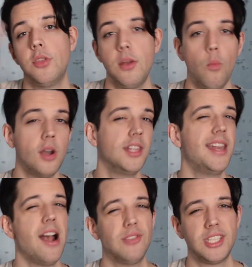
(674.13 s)
And then one of the
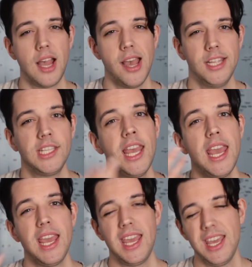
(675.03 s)
downsides
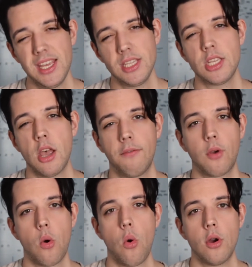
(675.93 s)
is,
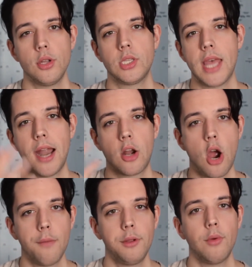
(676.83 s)
of course, that
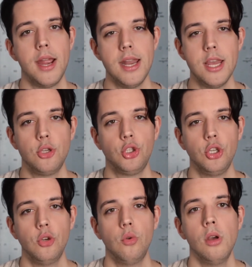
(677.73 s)
copyright
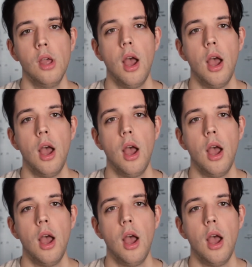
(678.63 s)
issue,